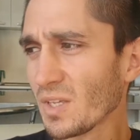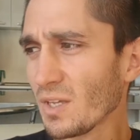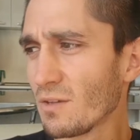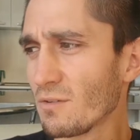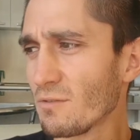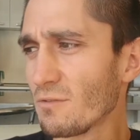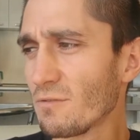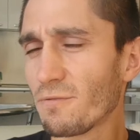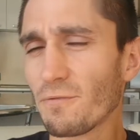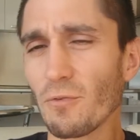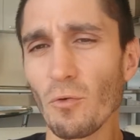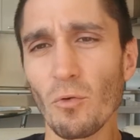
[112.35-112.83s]

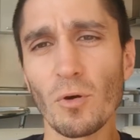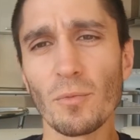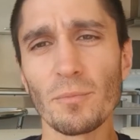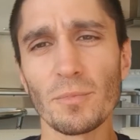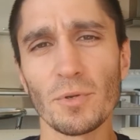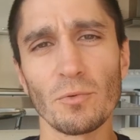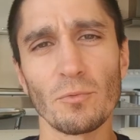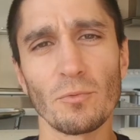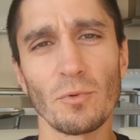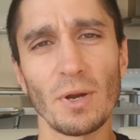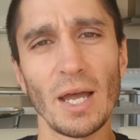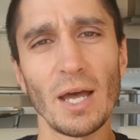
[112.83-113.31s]
formed
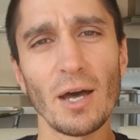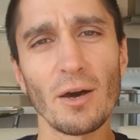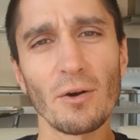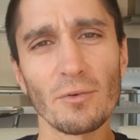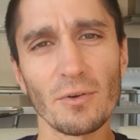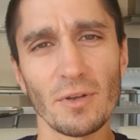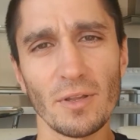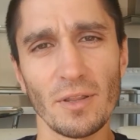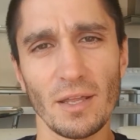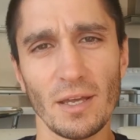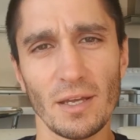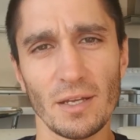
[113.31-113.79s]
around
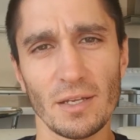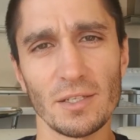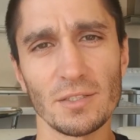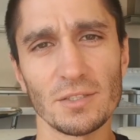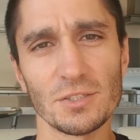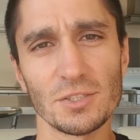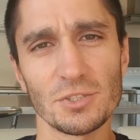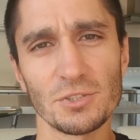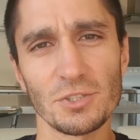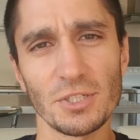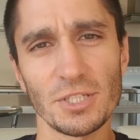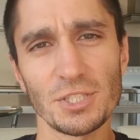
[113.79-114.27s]
that
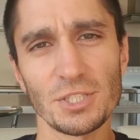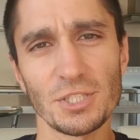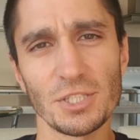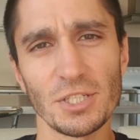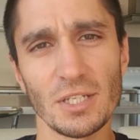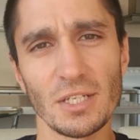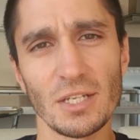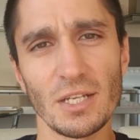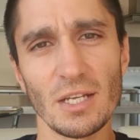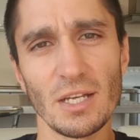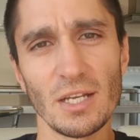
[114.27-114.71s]
constriction,